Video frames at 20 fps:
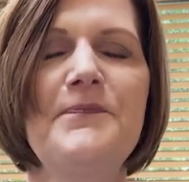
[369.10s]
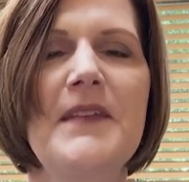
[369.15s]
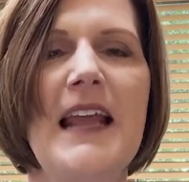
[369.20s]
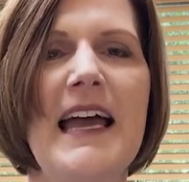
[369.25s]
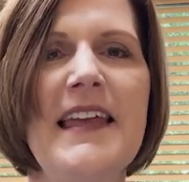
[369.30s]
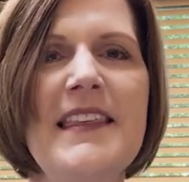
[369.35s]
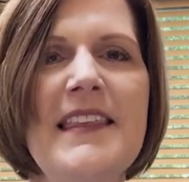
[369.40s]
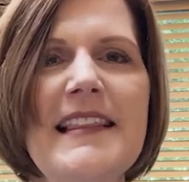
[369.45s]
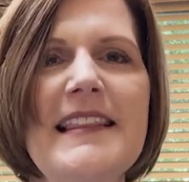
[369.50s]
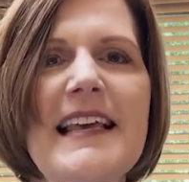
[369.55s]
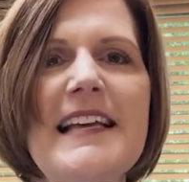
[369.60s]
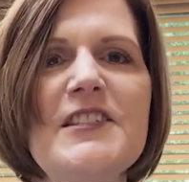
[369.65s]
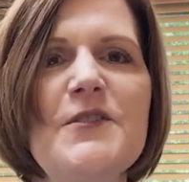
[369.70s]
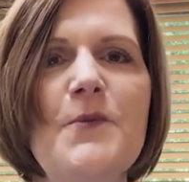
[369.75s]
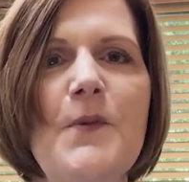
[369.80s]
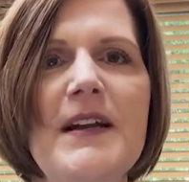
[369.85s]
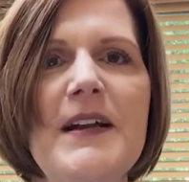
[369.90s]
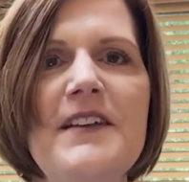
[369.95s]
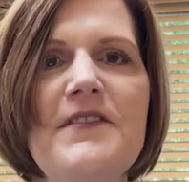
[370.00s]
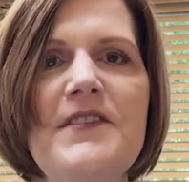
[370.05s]
I think that's
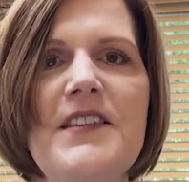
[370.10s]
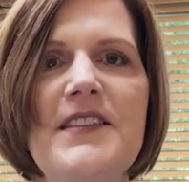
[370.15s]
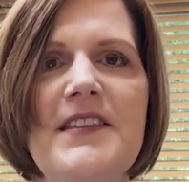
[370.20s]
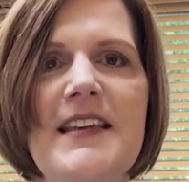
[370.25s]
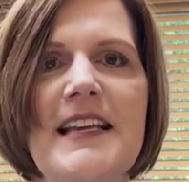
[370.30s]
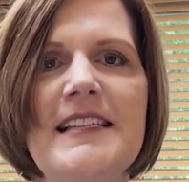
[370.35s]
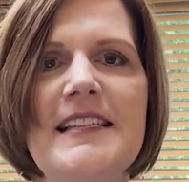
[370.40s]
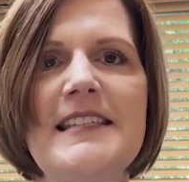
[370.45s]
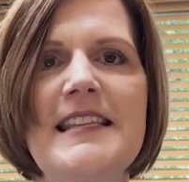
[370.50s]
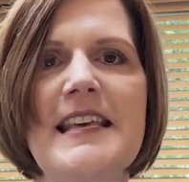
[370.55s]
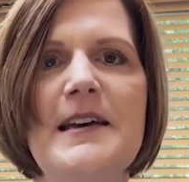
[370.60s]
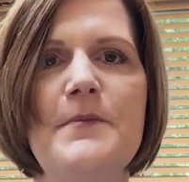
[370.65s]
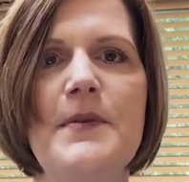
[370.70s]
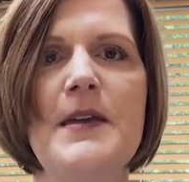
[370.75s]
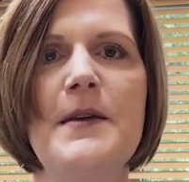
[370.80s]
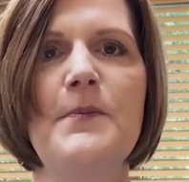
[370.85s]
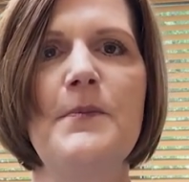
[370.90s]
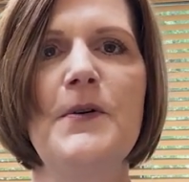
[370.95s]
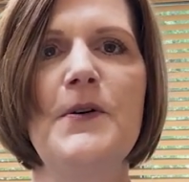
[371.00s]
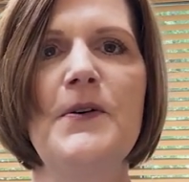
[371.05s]
one of the things that
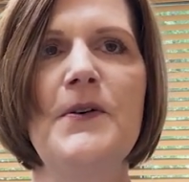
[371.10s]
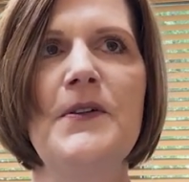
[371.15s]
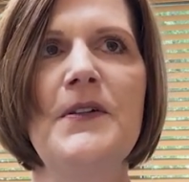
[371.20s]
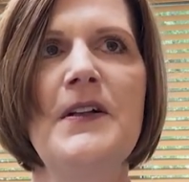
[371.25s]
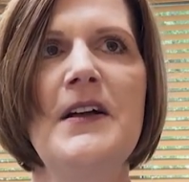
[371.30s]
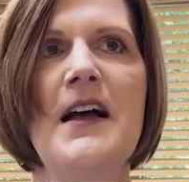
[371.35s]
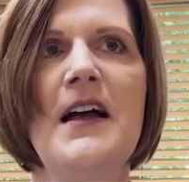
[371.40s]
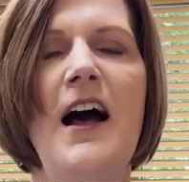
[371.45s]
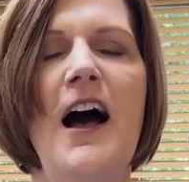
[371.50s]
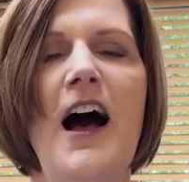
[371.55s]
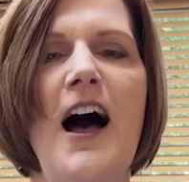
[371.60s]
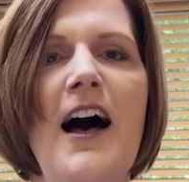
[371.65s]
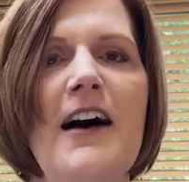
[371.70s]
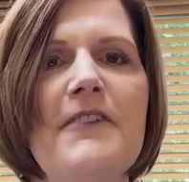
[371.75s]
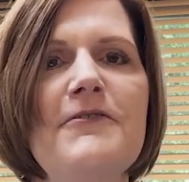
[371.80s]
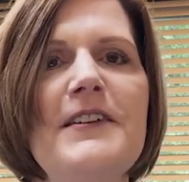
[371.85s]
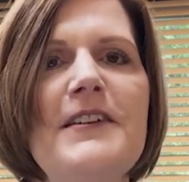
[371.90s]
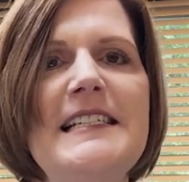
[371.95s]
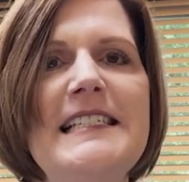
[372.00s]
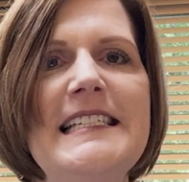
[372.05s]
people
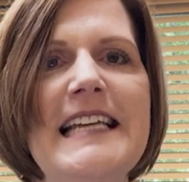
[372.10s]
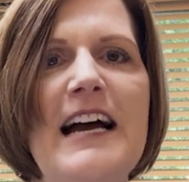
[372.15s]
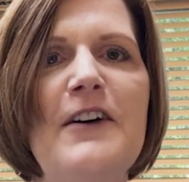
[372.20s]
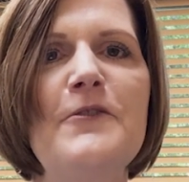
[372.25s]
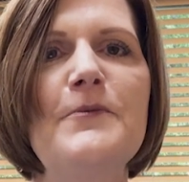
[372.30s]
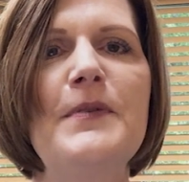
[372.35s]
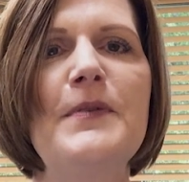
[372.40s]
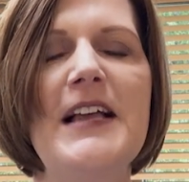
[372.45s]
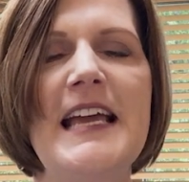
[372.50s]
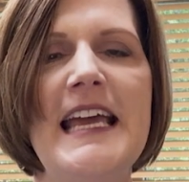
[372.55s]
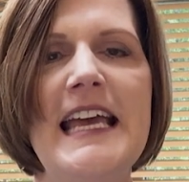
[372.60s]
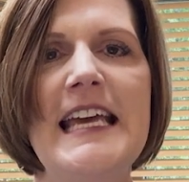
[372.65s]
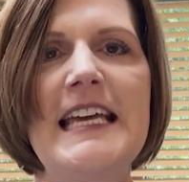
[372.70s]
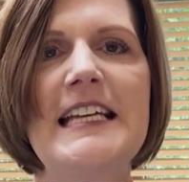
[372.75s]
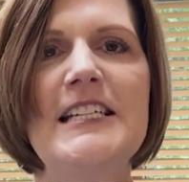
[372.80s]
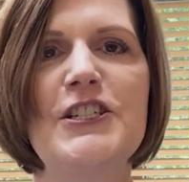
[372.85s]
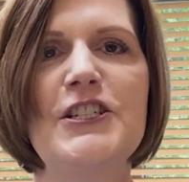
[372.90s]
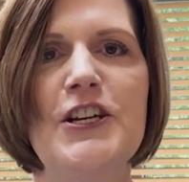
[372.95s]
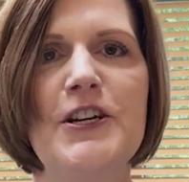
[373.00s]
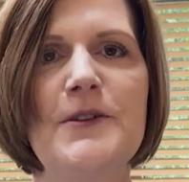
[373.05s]
often downplay
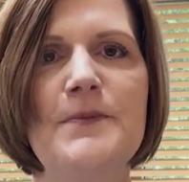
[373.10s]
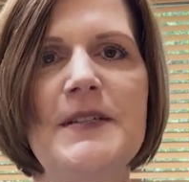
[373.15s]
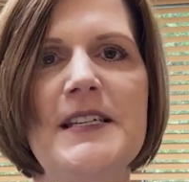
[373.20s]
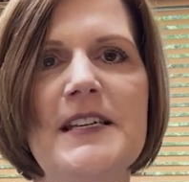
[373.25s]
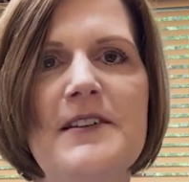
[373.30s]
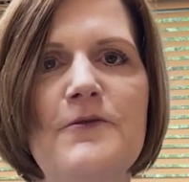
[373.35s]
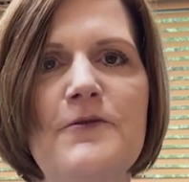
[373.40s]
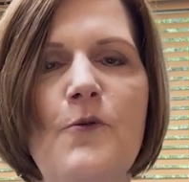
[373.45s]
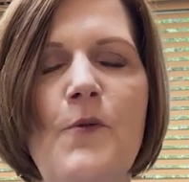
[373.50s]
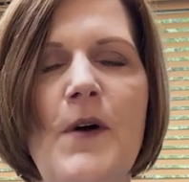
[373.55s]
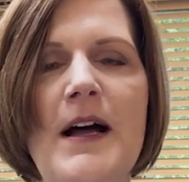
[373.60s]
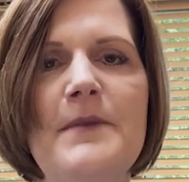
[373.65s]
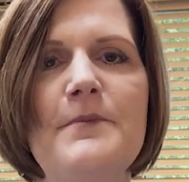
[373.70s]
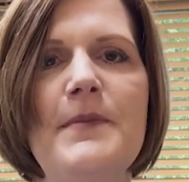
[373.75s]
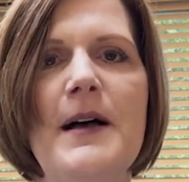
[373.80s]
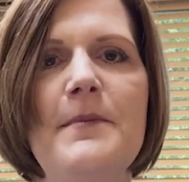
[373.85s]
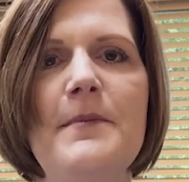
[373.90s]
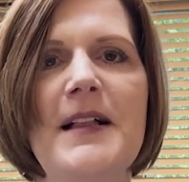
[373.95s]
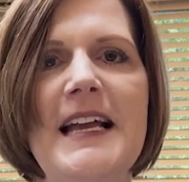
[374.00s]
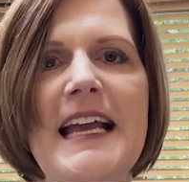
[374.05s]
in terms of what
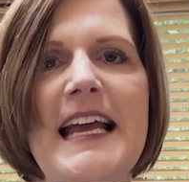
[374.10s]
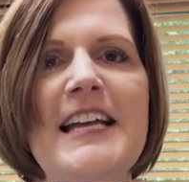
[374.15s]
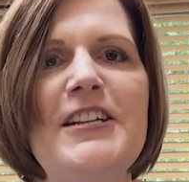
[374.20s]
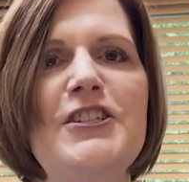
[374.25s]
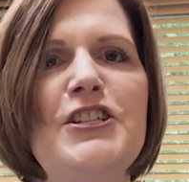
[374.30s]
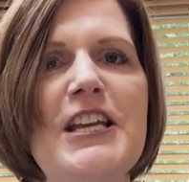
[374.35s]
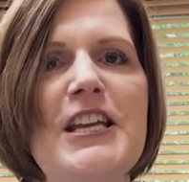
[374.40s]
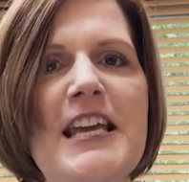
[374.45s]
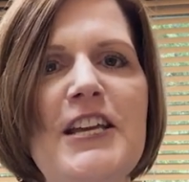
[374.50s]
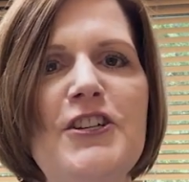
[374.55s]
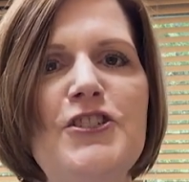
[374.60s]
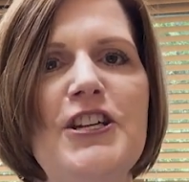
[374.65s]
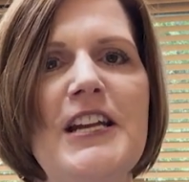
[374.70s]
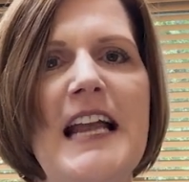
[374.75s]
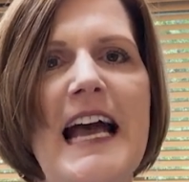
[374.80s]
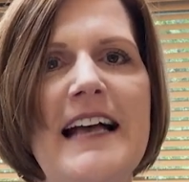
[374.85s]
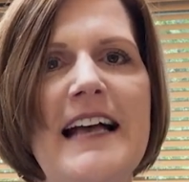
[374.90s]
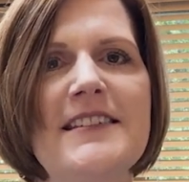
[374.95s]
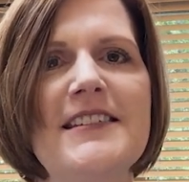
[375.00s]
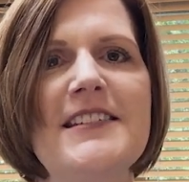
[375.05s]
public education
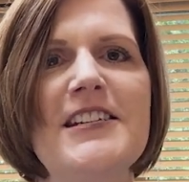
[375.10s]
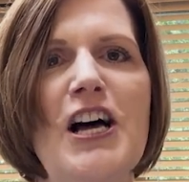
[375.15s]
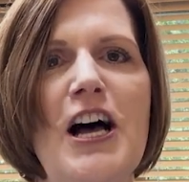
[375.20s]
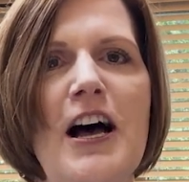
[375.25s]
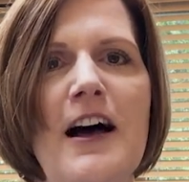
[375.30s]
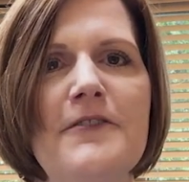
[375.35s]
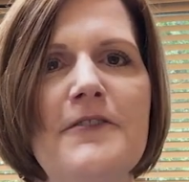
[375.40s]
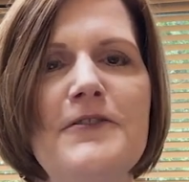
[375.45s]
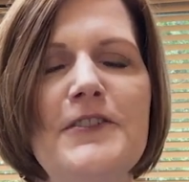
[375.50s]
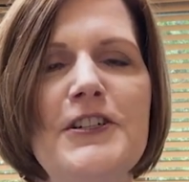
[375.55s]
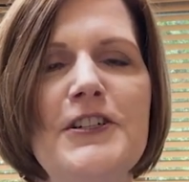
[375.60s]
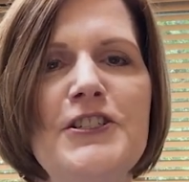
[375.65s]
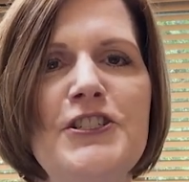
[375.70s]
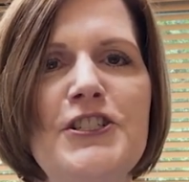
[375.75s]
has to offer.